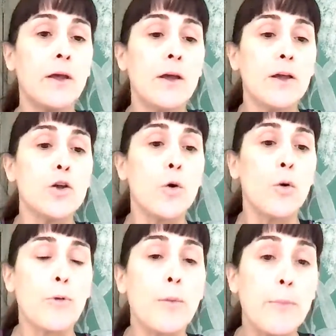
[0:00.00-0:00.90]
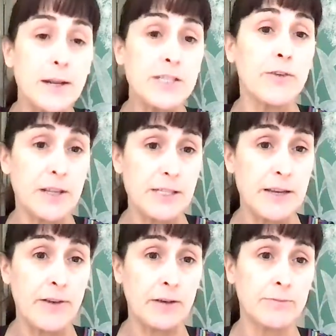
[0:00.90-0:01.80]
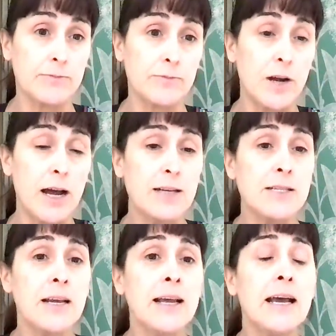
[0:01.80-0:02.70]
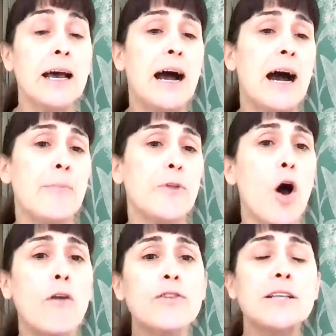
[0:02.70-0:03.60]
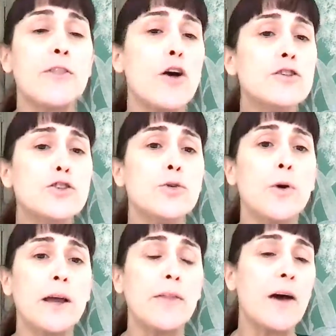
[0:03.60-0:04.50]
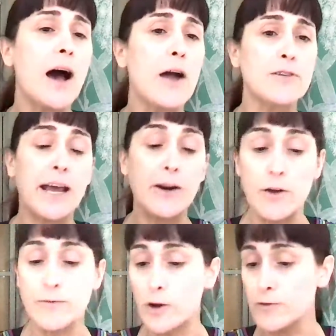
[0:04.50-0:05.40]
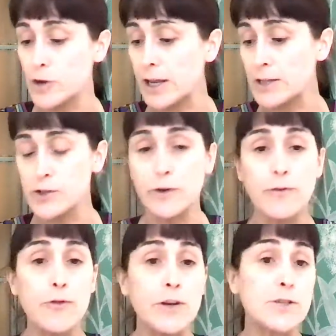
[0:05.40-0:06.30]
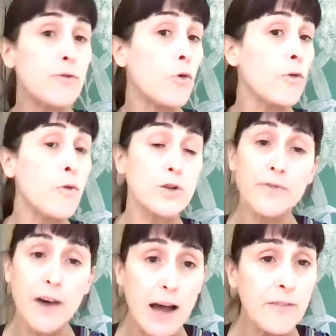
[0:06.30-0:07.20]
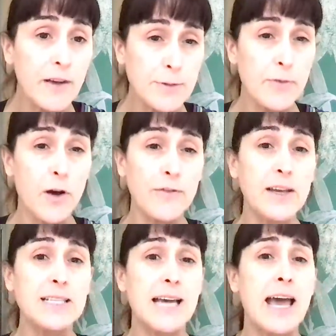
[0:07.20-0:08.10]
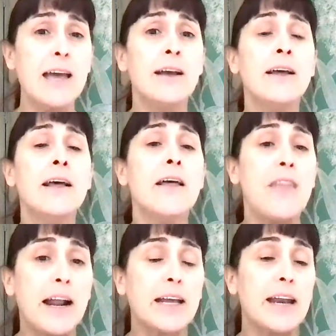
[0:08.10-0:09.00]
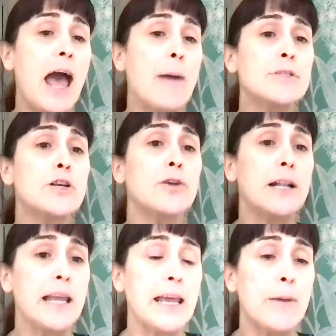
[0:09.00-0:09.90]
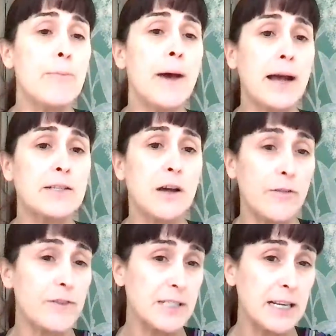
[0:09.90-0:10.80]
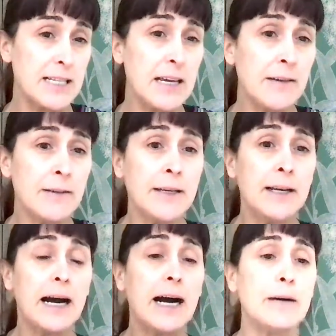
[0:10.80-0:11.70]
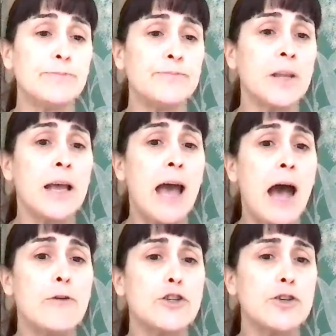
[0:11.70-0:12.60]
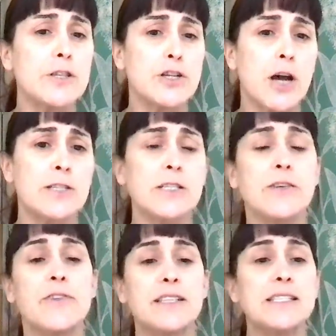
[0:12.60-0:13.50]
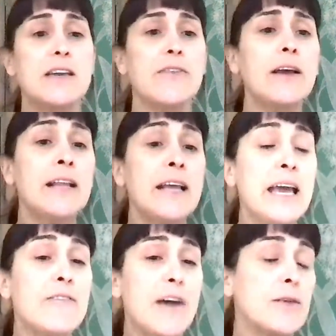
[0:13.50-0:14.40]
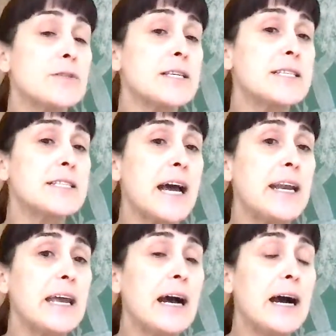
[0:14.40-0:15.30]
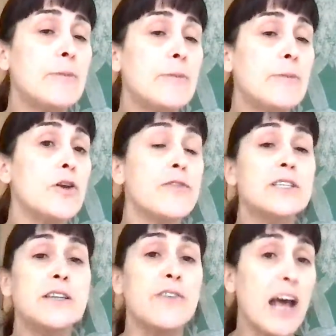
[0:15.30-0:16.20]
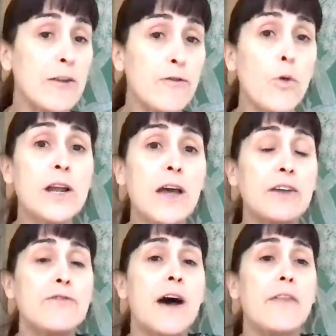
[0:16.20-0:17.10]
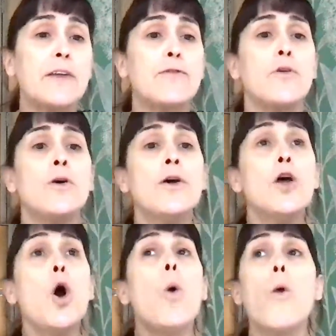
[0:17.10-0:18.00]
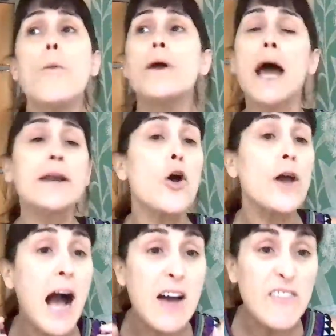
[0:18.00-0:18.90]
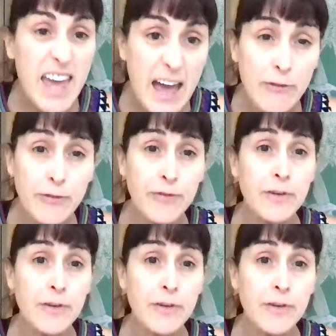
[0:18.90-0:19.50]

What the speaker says: your probability of conceiving, right? Obviously those who are in the high risk category of drinking sort of 3 to 4 or 4 to 5 cups of coffee a day, that can absolutely impact our fertility and reduce our chances of conceiving. In fact, there was a study from the University of California that found that for women undergoing IVF,